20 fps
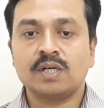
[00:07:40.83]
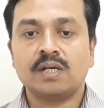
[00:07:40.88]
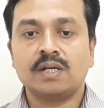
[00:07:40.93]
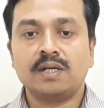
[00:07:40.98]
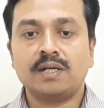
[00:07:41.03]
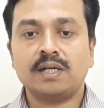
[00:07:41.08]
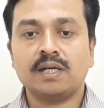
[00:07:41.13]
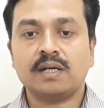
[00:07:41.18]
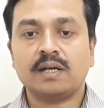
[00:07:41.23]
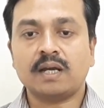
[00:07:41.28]

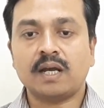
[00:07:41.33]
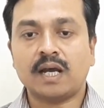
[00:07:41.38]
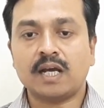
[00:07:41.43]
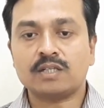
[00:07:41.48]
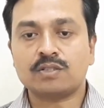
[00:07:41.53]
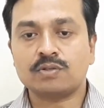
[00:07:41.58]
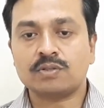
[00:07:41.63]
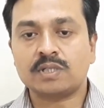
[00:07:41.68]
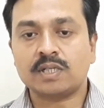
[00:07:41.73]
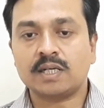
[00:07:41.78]
near
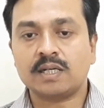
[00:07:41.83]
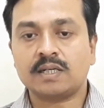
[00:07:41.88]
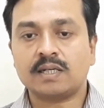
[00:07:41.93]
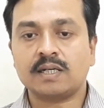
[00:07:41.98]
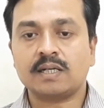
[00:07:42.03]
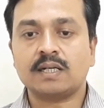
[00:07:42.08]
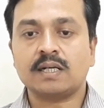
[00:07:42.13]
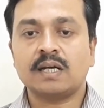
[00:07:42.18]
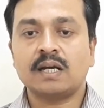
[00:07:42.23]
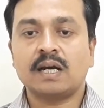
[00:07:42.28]

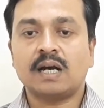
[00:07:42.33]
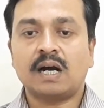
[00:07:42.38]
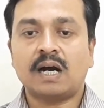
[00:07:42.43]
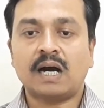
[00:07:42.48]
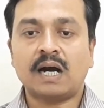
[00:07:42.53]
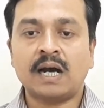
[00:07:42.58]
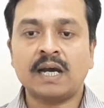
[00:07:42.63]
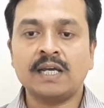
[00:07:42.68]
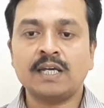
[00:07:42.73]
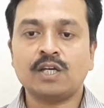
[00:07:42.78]
associated
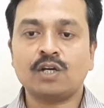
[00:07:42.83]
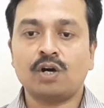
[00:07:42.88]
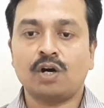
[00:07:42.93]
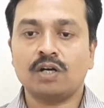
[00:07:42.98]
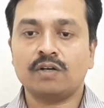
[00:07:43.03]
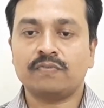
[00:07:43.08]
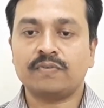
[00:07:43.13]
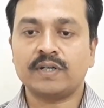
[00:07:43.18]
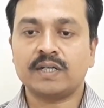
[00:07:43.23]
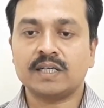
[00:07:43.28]
high
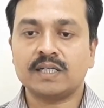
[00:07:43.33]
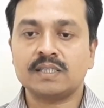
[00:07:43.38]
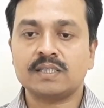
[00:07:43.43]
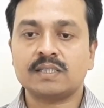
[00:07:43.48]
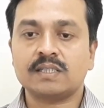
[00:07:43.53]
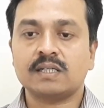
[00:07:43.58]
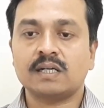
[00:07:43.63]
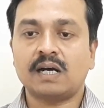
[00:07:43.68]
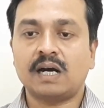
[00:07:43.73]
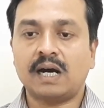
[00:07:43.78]
confidence